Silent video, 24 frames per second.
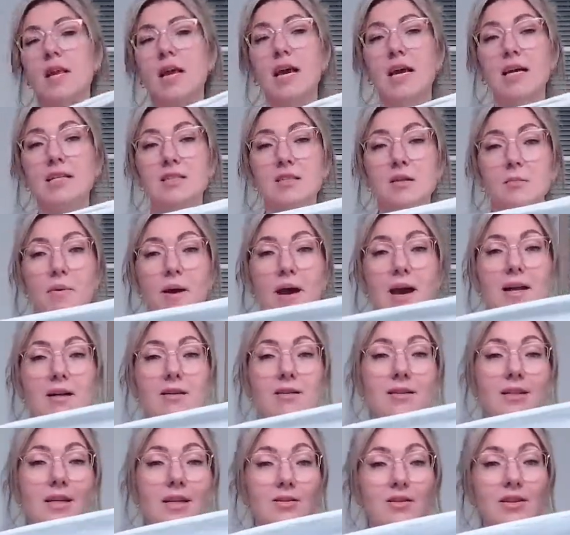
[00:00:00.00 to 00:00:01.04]
as the
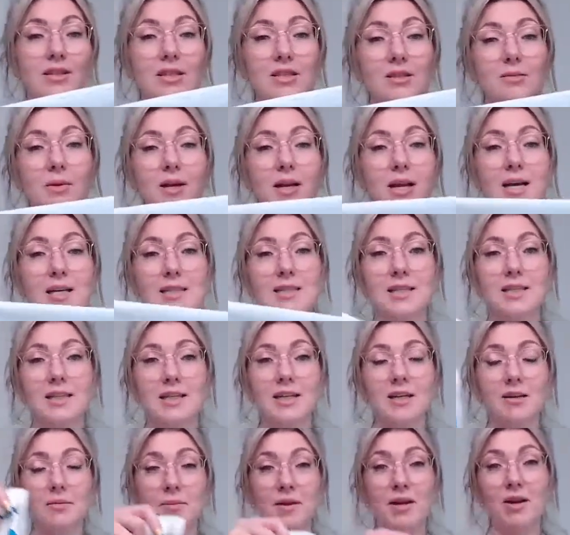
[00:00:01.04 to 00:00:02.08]
panel. Now this one has a
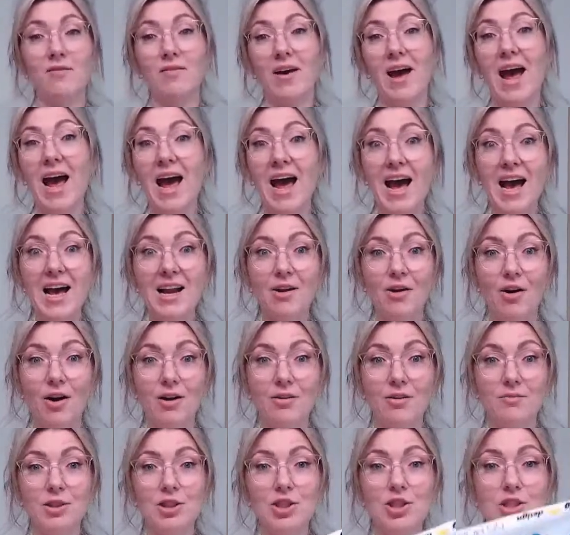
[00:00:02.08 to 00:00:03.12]
little bit of an
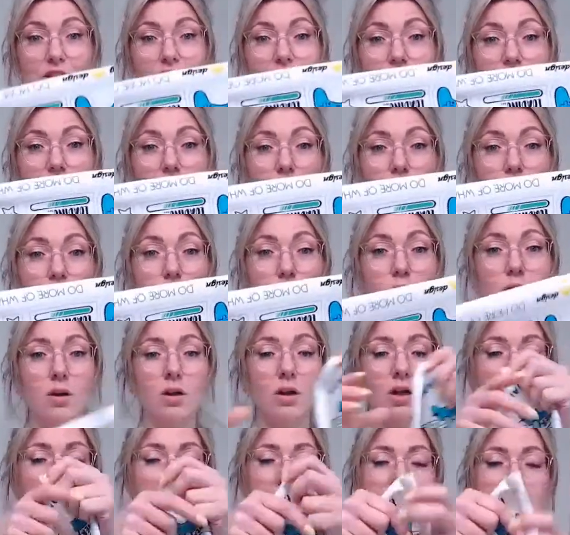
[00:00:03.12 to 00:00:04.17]
add-on, which is so
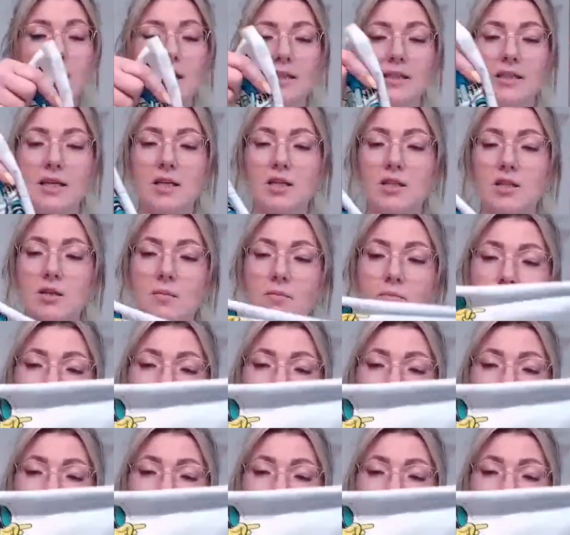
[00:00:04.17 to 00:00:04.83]
cool. There's a